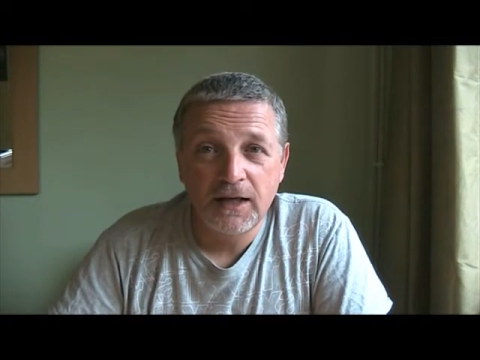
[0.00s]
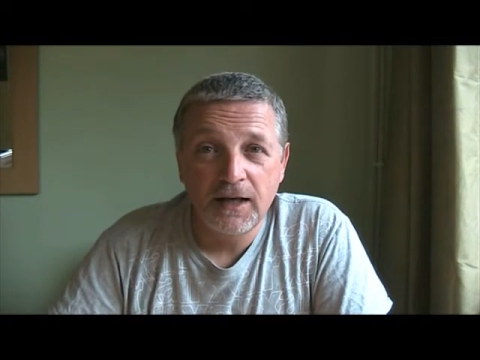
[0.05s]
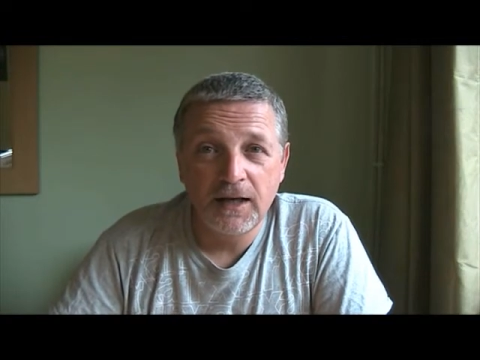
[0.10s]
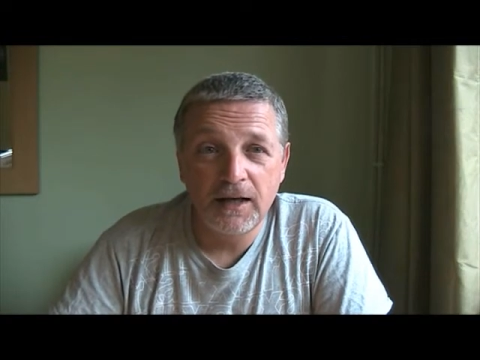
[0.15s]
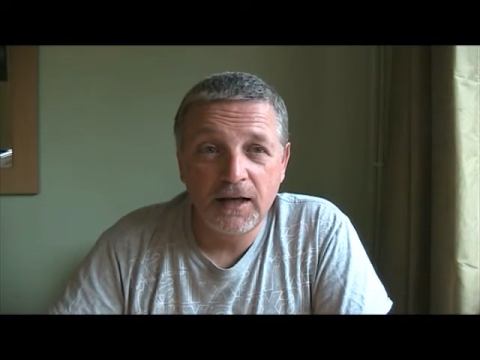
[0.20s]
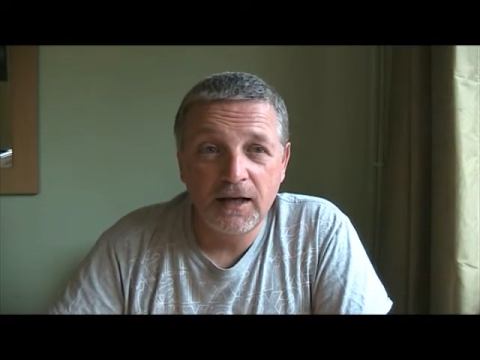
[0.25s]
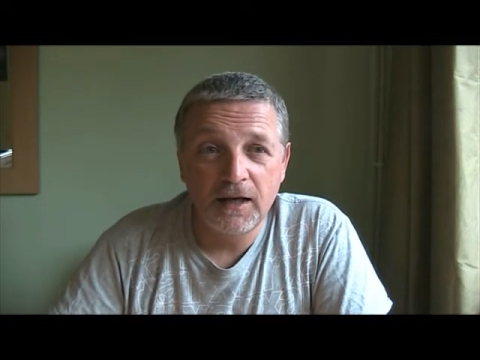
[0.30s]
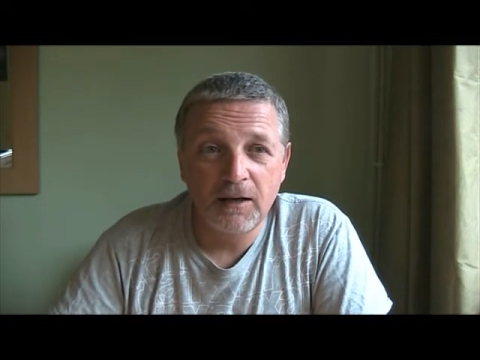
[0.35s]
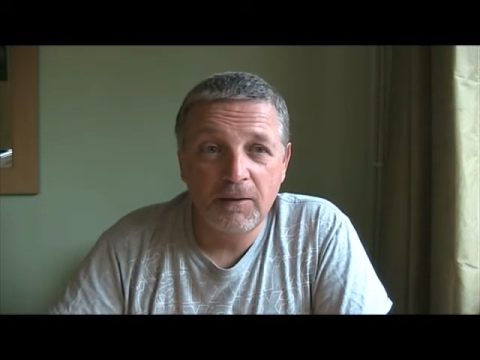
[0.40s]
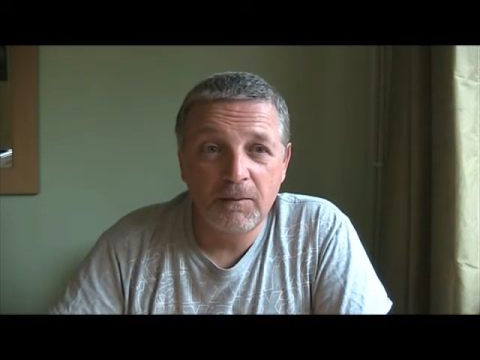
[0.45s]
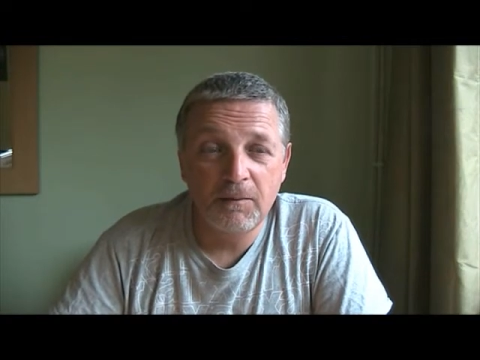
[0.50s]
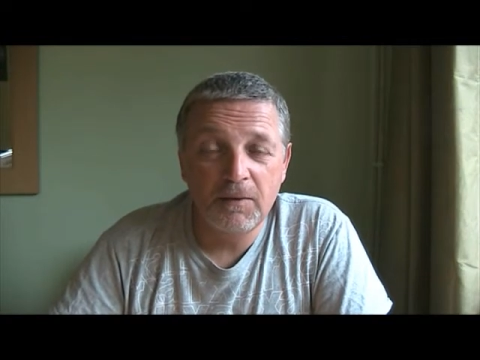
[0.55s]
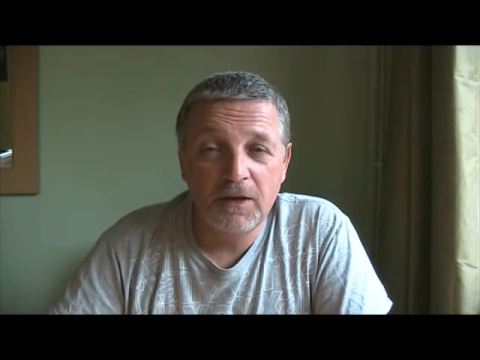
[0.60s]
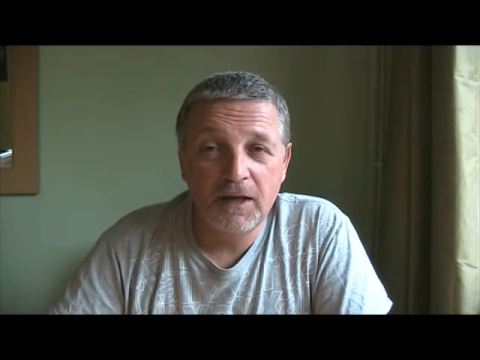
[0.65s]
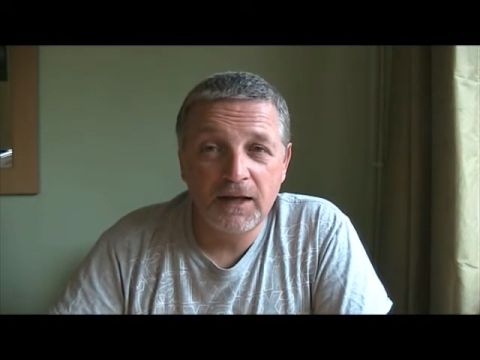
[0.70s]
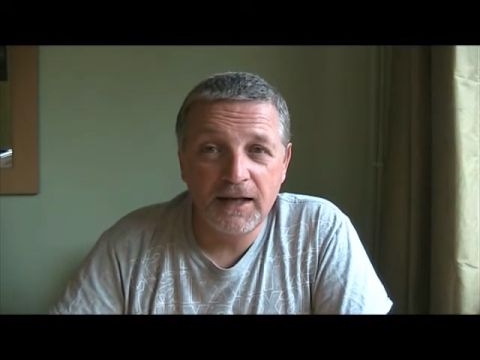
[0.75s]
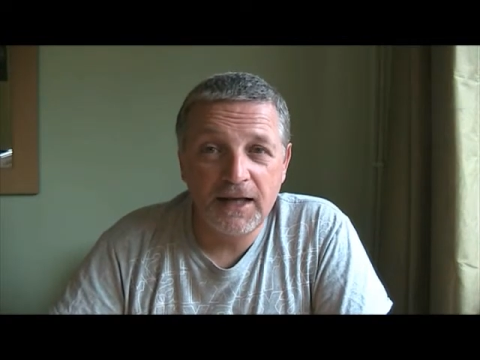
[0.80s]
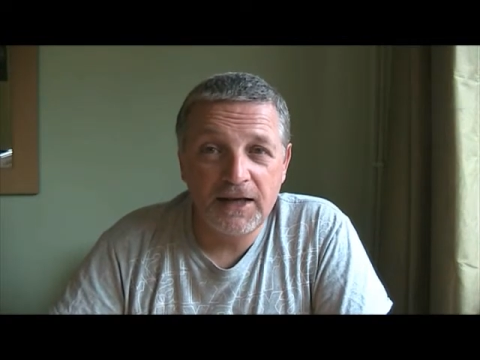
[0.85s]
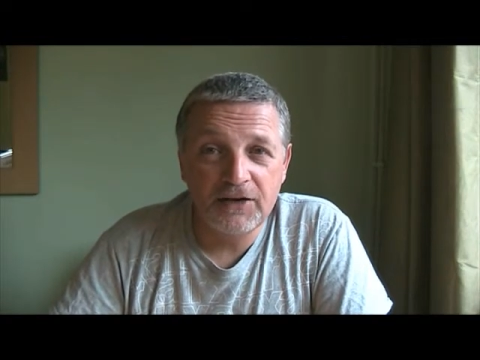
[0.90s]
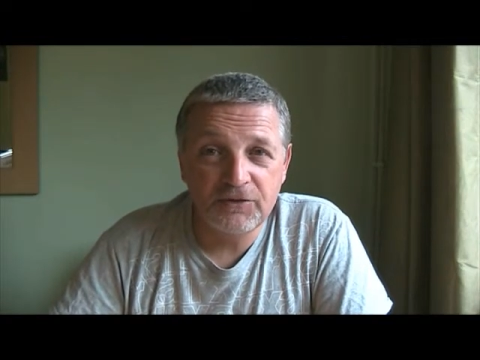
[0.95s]

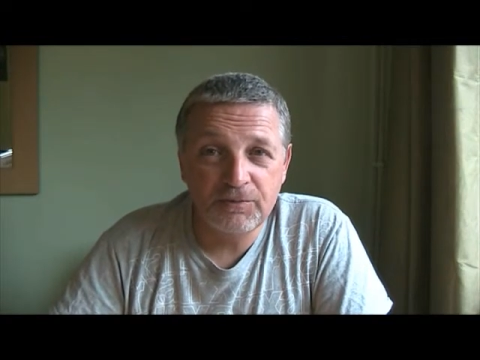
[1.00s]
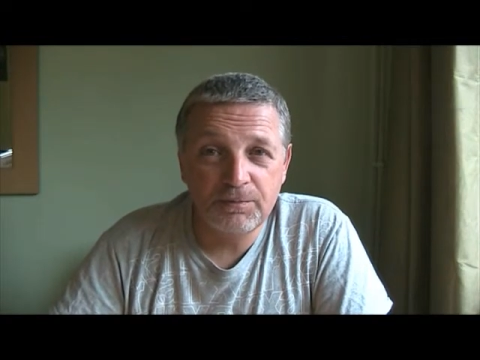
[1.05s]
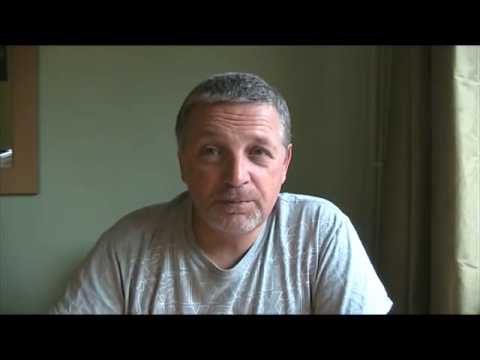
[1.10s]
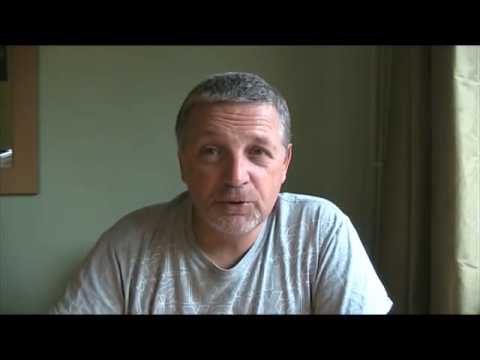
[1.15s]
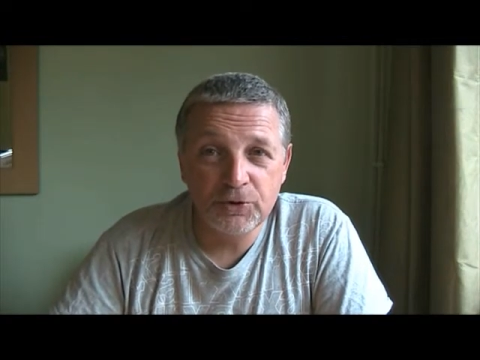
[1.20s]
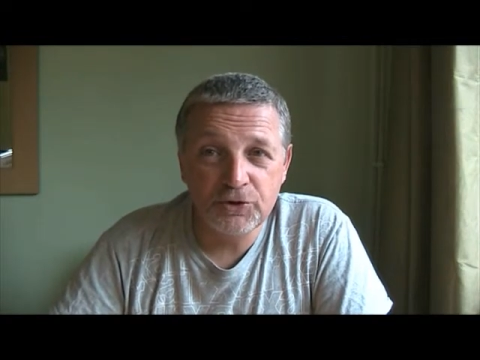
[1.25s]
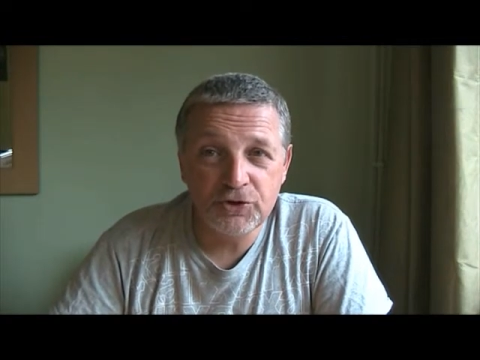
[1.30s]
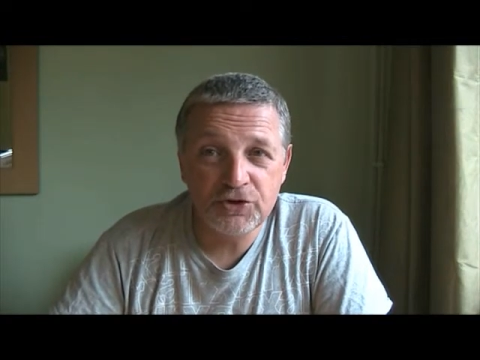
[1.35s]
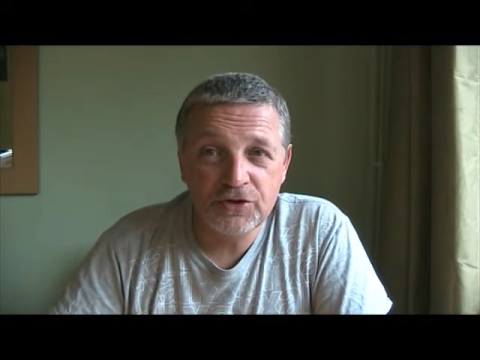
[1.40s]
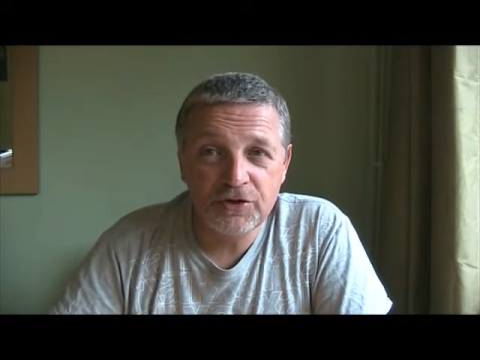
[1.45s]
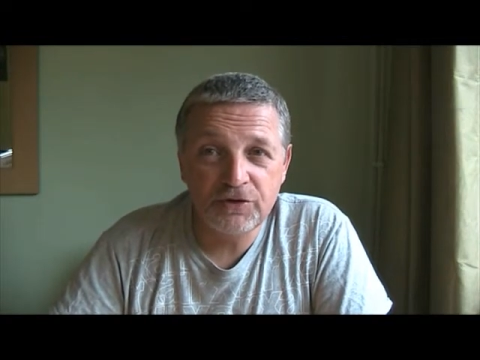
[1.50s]
and let's push